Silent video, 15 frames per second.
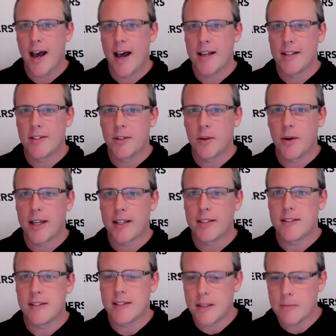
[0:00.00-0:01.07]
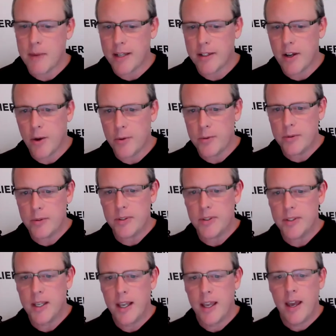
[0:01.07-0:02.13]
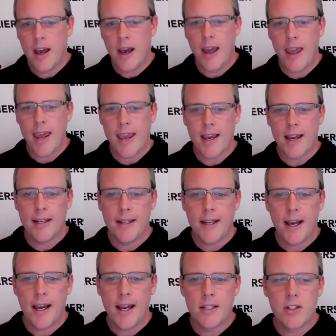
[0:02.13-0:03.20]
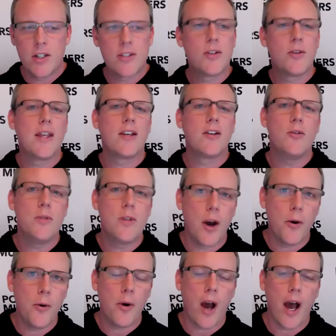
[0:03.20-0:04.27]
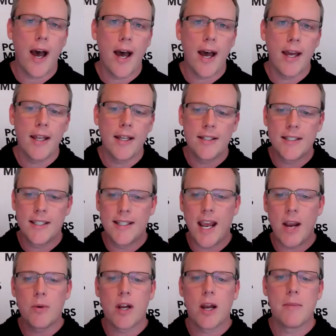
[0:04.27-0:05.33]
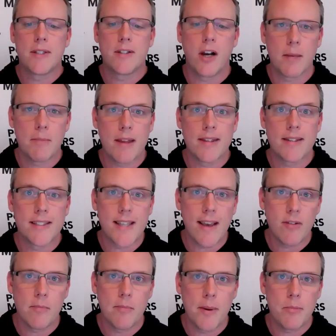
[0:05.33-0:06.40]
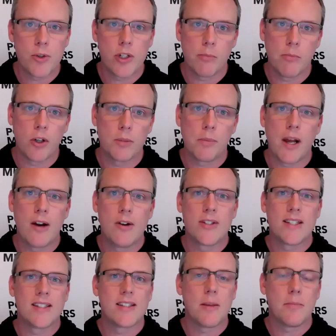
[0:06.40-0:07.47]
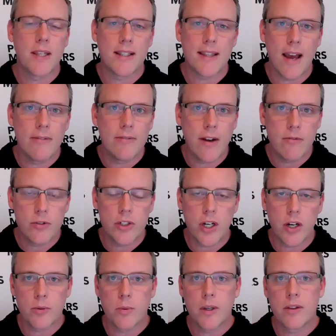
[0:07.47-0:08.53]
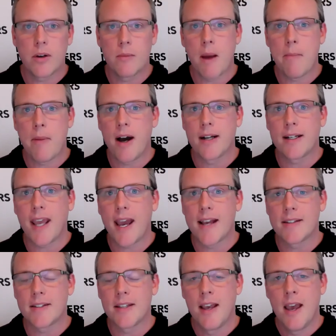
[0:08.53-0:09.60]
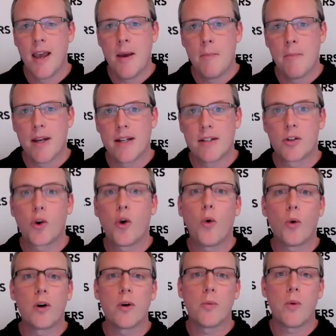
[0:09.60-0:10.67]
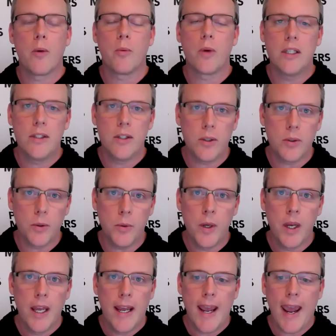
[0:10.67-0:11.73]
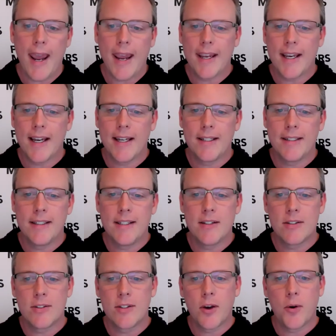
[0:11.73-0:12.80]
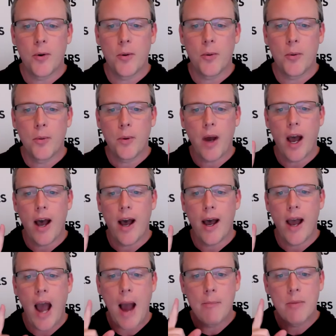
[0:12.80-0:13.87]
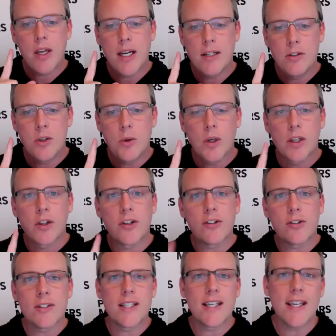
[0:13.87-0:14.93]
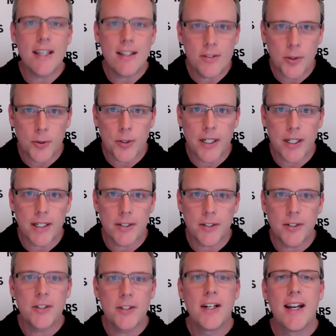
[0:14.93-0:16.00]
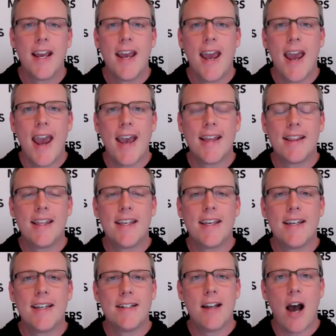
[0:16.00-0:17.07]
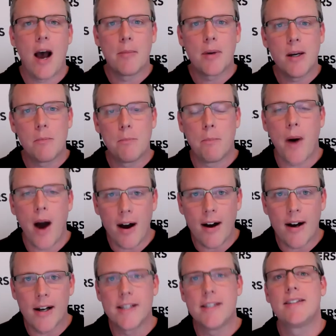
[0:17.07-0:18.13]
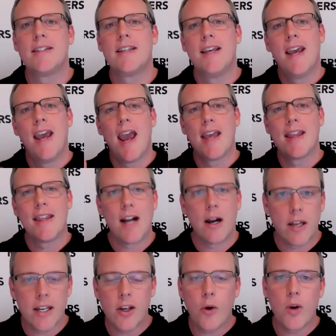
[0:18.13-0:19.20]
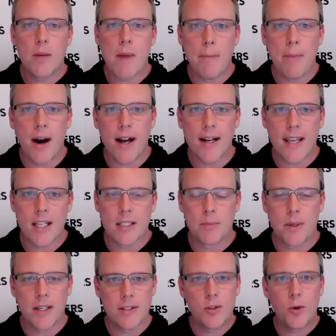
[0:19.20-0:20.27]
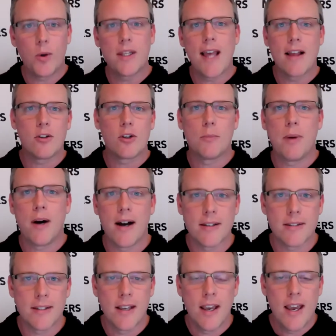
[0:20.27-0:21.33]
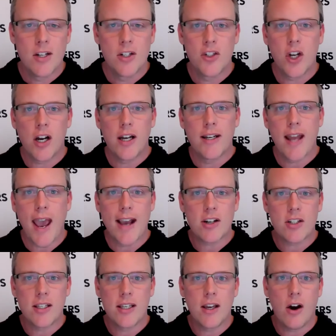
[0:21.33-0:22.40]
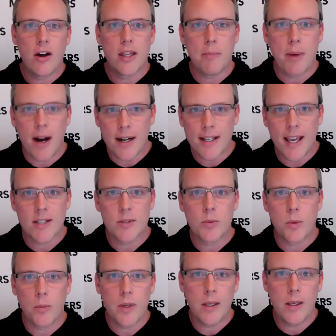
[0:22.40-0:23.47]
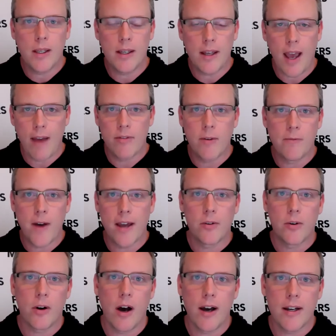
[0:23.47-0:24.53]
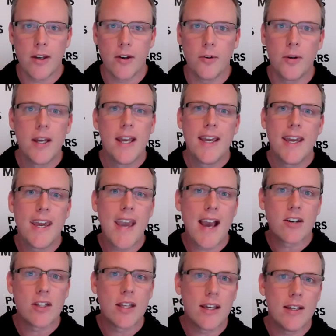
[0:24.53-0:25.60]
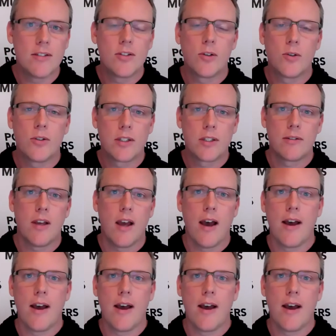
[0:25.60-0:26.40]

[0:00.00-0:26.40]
so I can see my notes. And just so that you know, today we're going to be talking about the 7 membership multipliers. It's something that I've never shared with on my podcast, but is core to what we do. And so I'm going to do a little teaser here, and then I'm going to pause, and then I'm going to go into my podcast, because during that little pause, John actually, on the podcast, when we have the final audio, he actually inserts